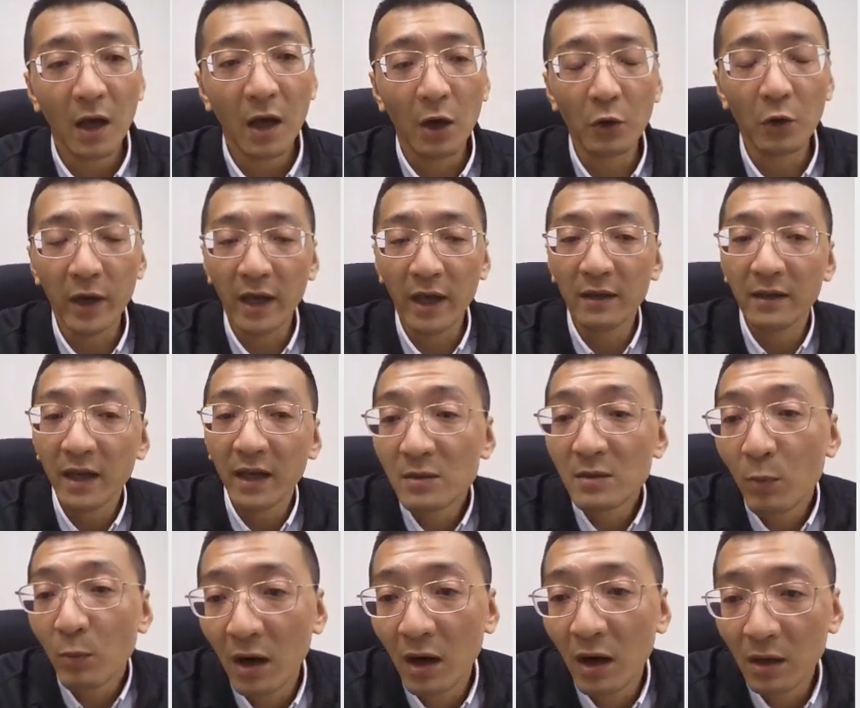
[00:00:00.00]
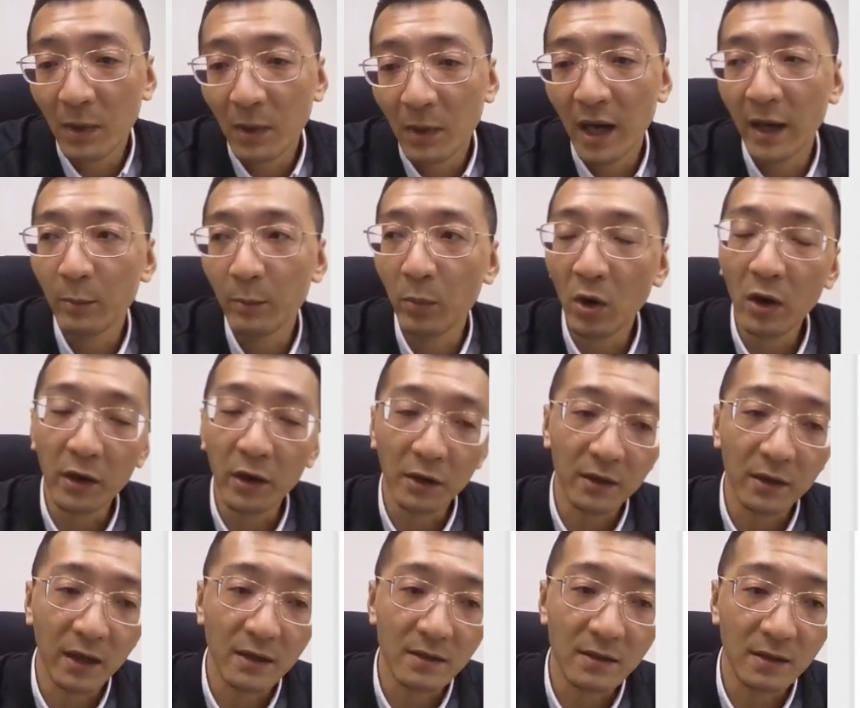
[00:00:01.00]
Okay, this part of my point
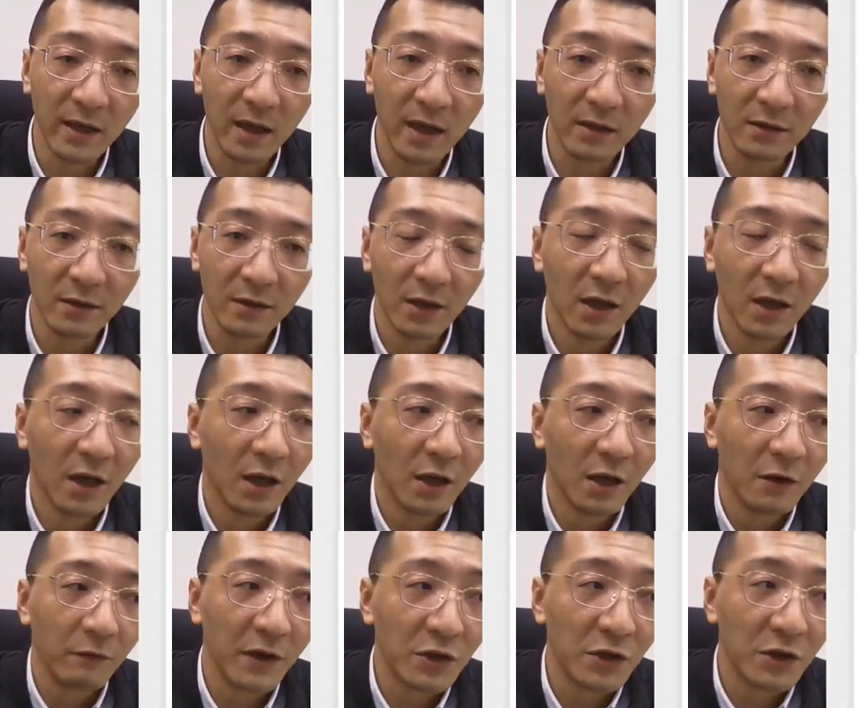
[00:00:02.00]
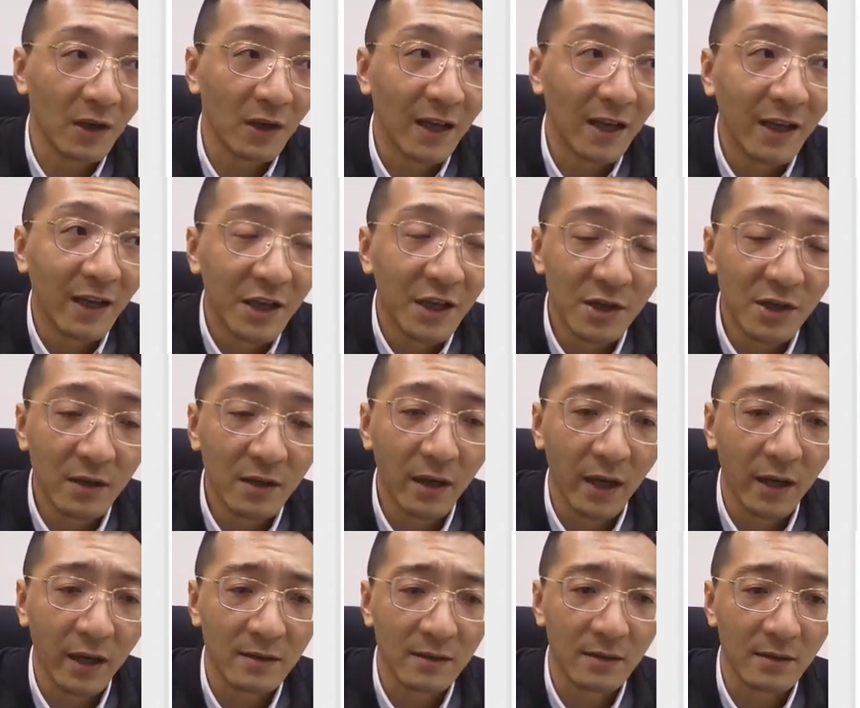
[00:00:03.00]
is that visualization
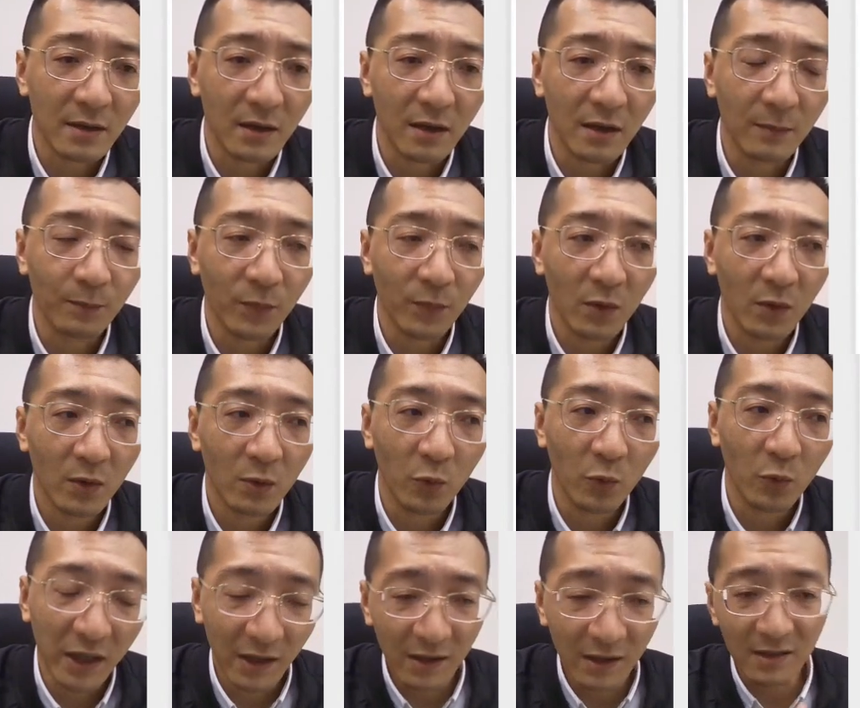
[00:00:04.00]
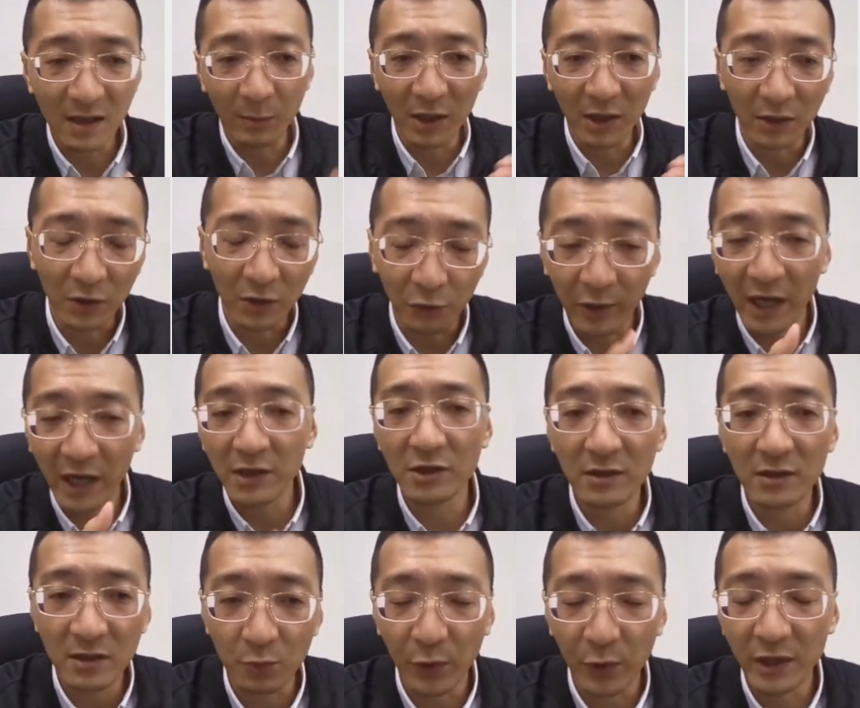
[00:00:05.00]
is we need some
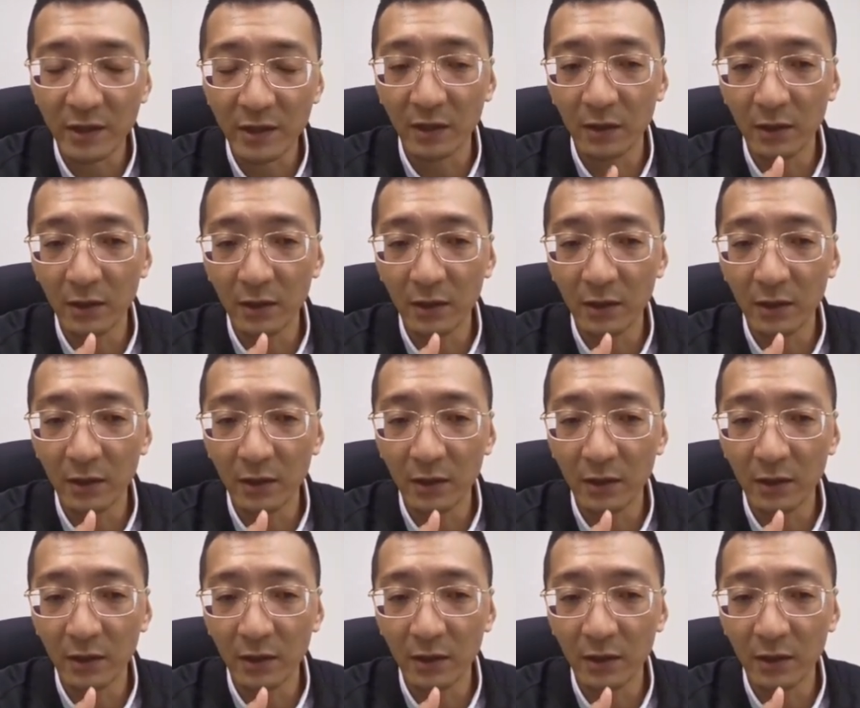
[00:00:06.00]
interactions with